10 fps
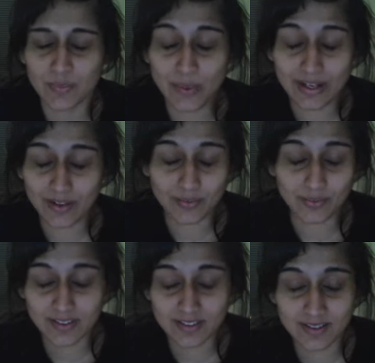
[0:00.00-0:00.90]

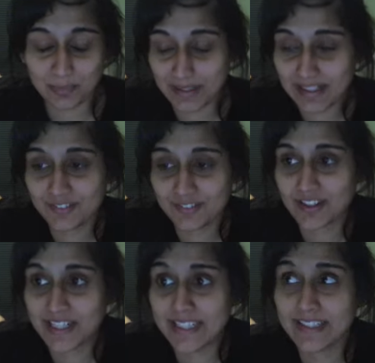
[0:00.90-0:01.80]
Wow, Black
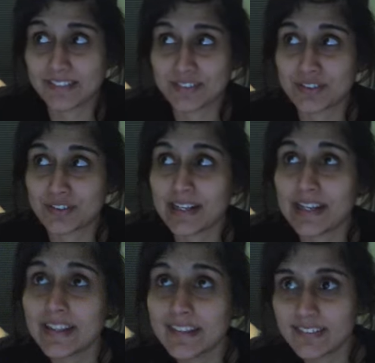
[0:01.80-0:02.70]
Friday is
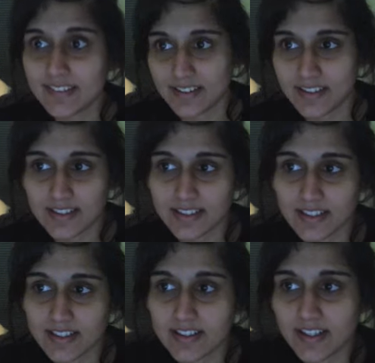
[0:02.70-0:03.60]
crazy.